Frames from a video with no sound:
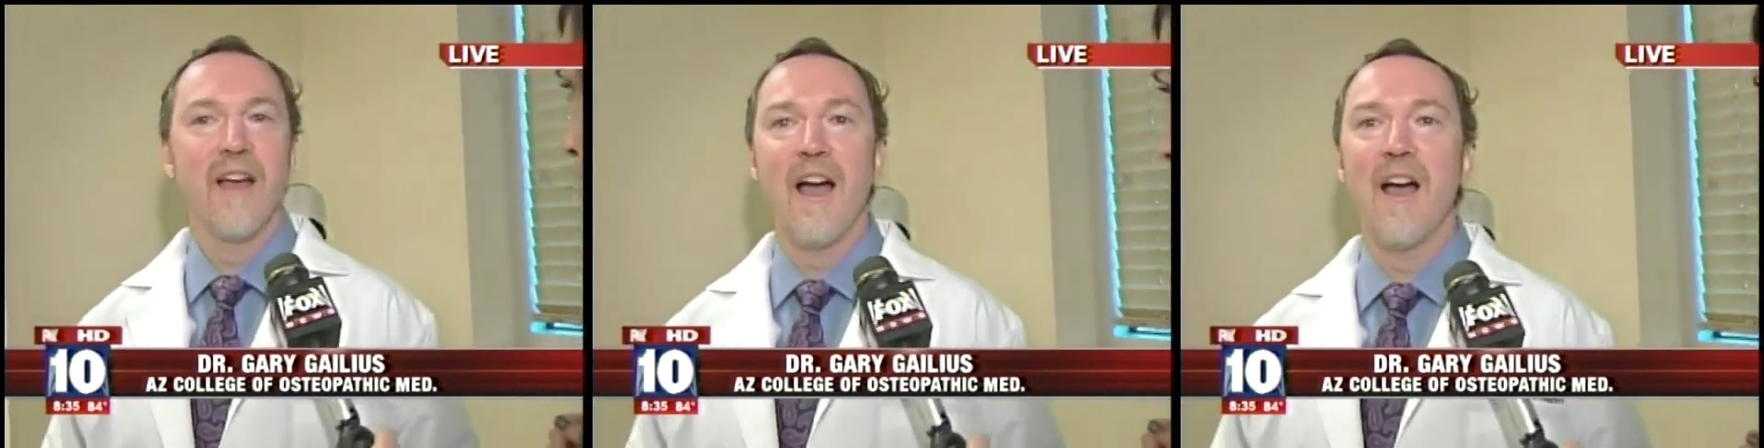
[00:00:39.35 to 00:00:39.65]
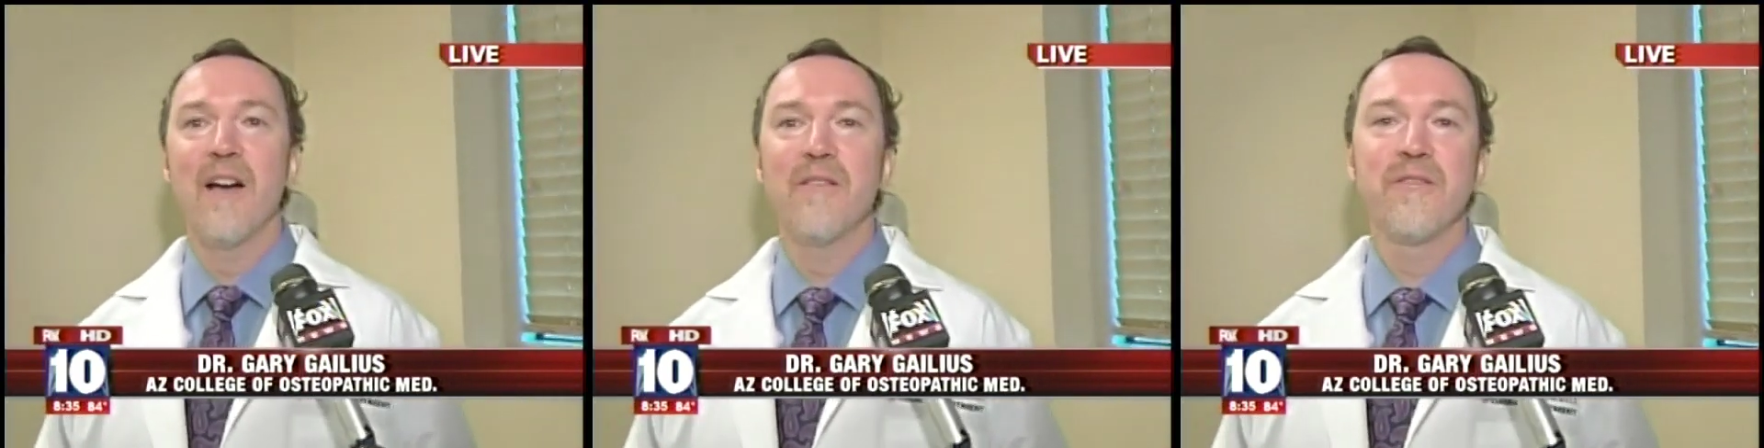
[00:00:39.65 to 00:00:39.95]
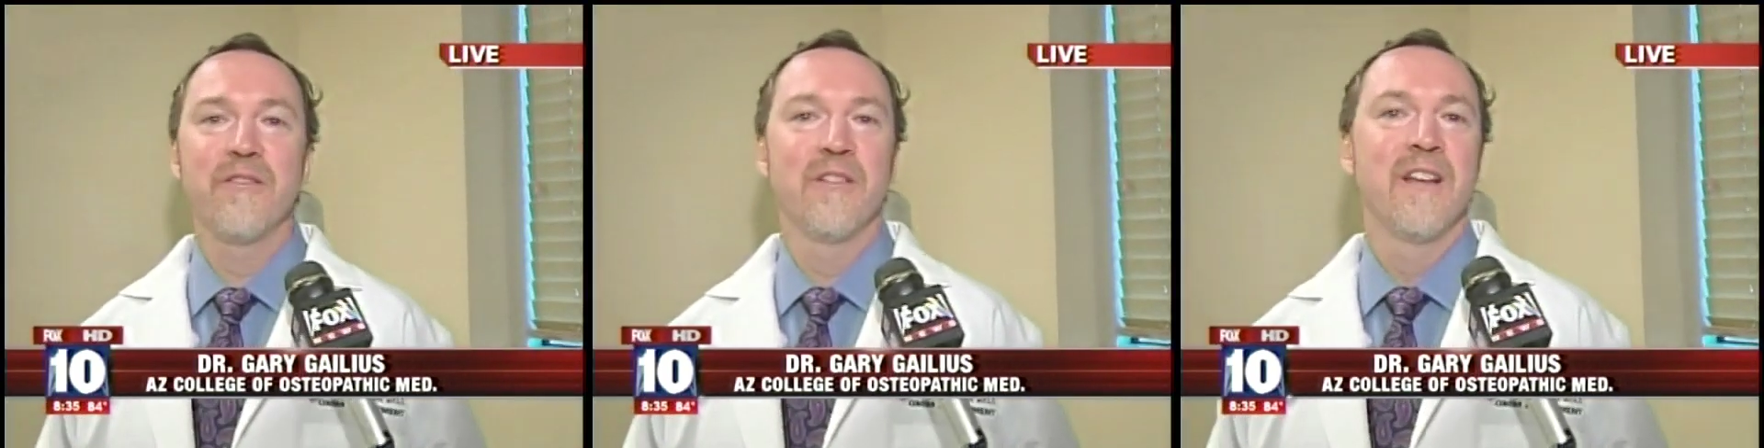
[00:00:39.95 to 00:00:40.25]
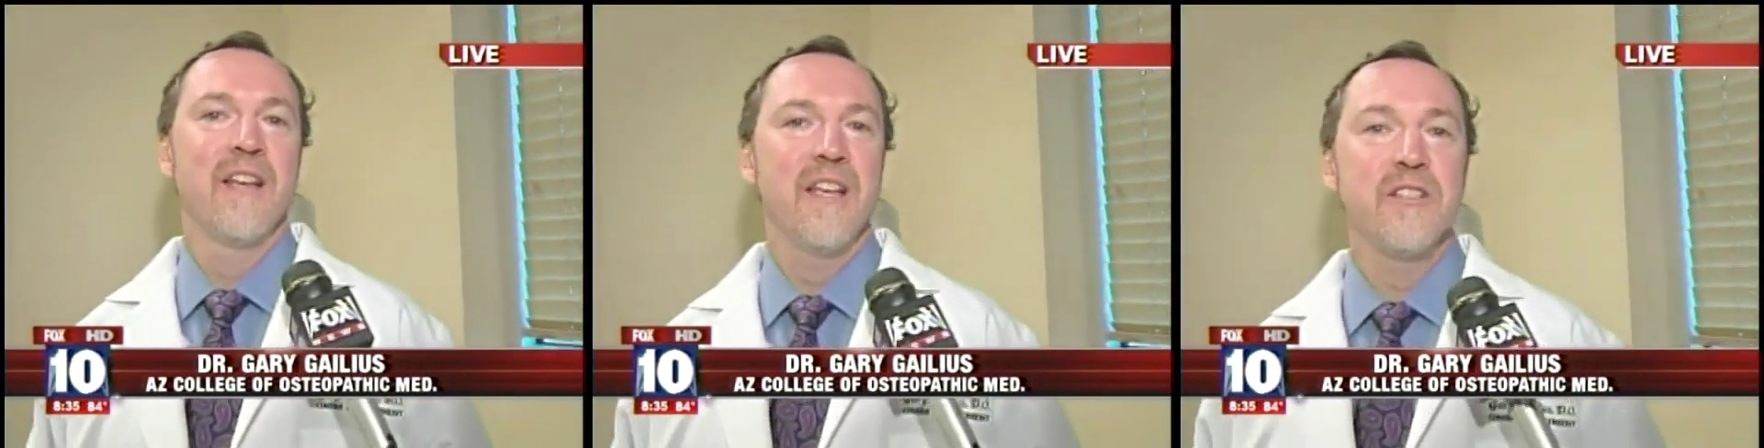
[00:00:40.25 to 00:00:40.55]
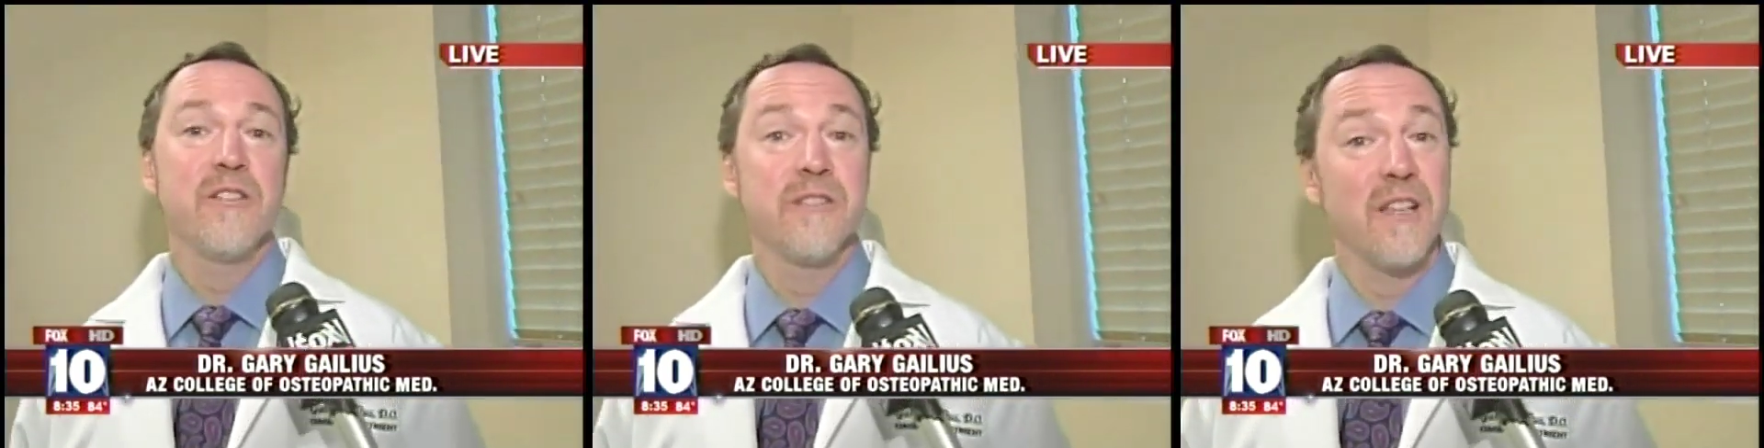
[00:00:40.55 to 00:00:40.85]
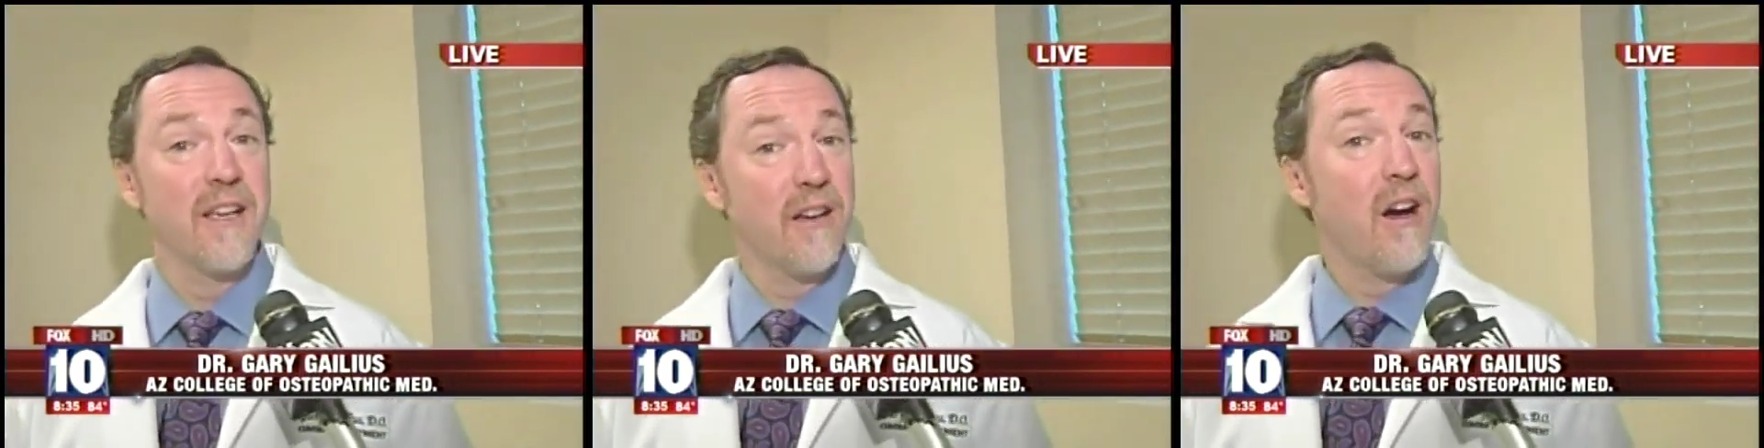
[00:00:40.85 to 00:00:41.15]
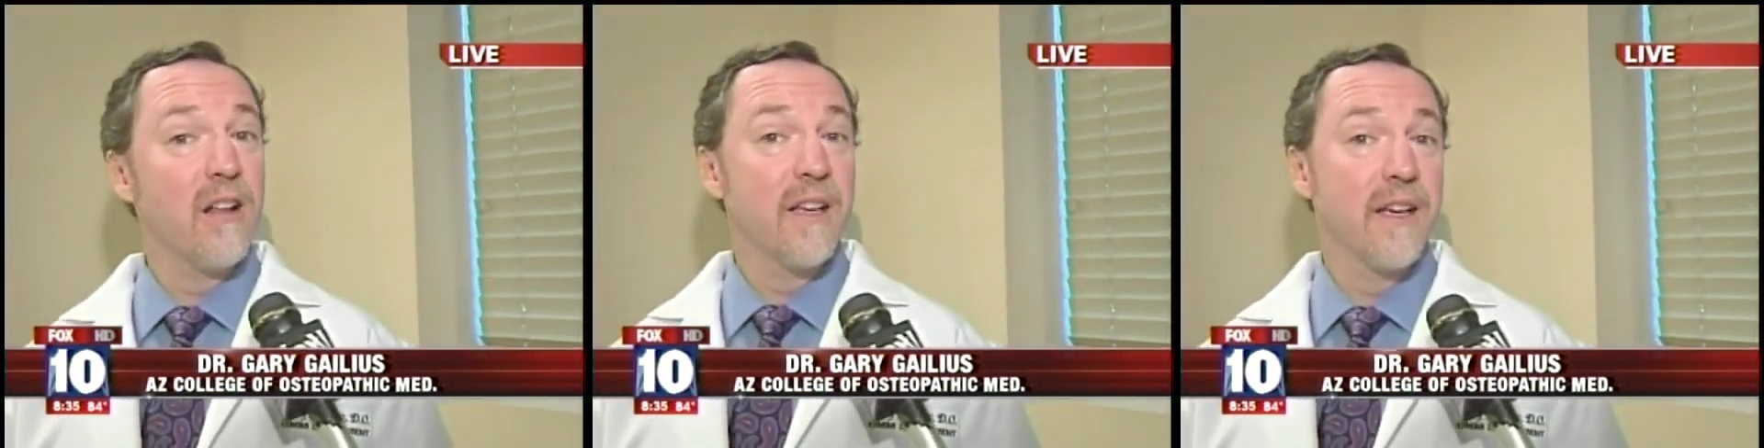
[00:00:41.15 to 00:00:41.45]
have issues like
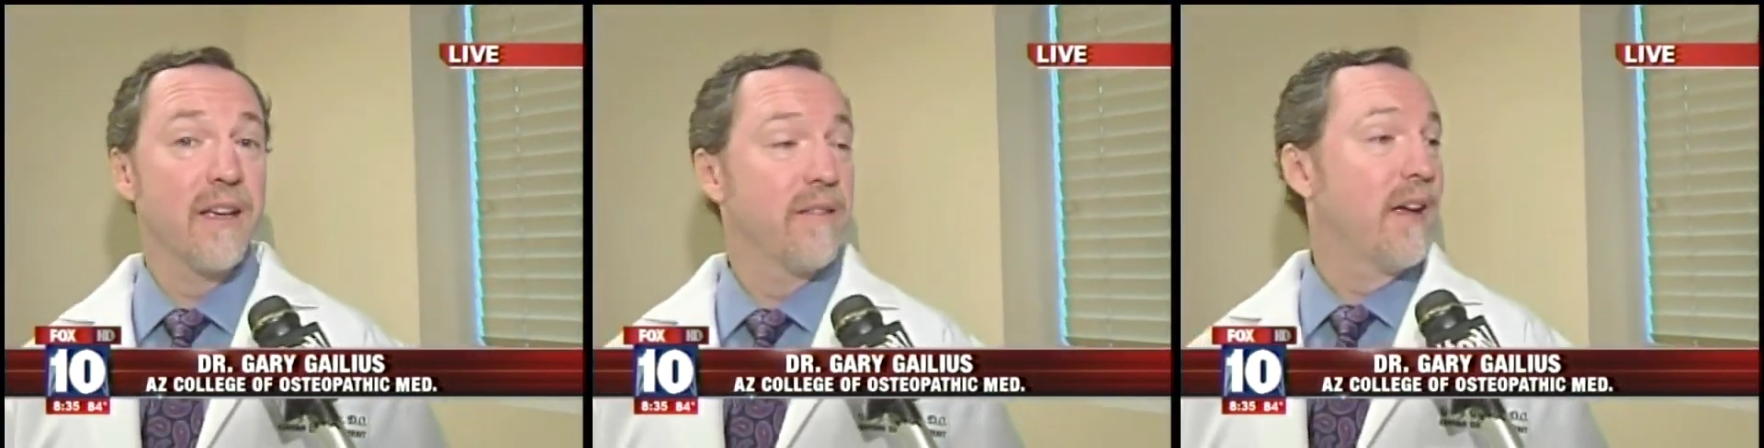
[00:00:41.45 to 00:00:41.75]
colic.